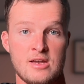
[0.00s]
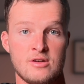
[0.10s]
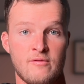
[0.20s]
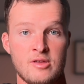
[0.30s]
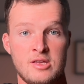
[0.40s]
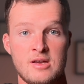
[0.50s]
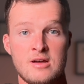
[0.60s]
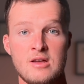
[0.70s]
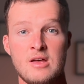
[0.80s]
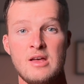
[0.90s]
end of the
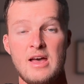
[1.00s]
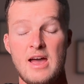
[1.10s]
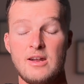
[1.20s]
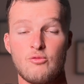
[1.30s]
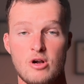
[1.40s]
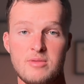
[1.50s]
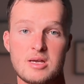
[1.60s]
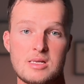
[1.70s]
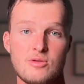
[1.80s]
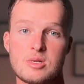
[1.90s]
year, and it will be
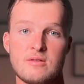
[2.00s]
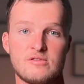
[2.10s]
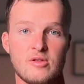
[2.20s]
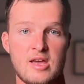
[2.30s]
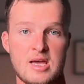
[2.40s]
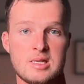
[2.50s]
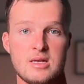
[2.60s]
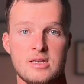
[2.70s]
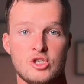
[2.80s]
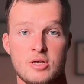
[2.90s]
exclusive to the
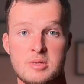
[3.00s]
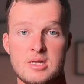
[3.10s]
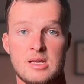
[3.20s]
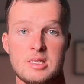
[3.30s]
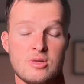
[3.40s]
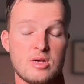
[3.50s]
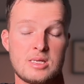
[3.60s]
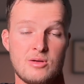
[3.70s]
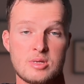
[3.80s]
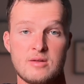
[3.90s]
S9 chipset, so
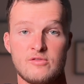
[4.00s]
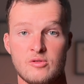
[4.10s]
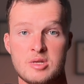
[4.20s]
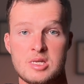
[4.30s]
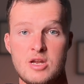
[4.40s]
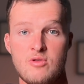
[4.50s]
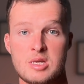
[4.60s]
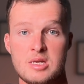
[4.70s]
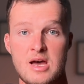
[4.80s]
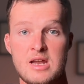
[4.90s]
exclusive to the
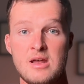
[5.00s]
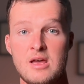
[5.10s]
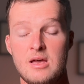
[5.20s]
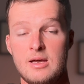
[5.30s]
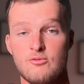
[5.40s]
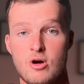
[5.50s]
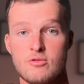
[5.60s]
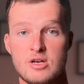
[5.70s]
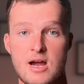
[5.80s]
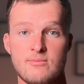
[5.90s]
Series 9. It
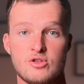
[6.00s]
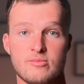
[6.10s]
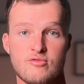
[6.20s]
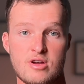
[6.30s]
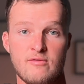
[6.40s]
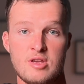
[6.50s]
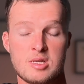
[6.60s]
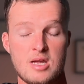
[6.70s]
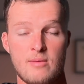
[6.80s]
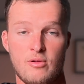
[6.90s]
won't come to
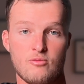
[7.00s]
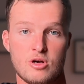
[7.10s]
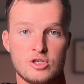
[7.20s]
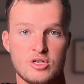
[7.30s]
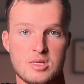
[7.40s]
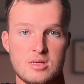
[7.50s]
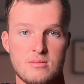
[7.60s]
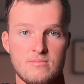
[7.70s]
previous Apple Watches.